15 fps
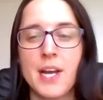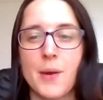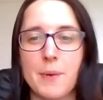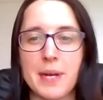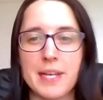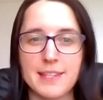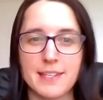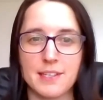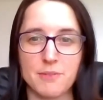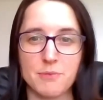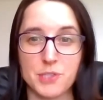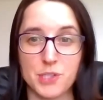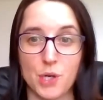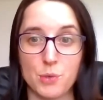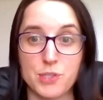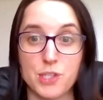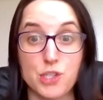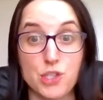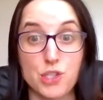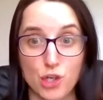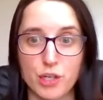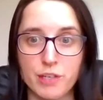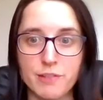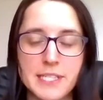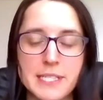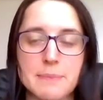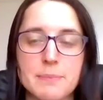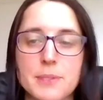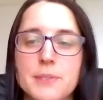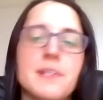where the results are so
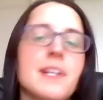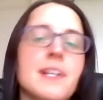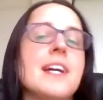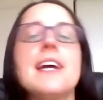visible?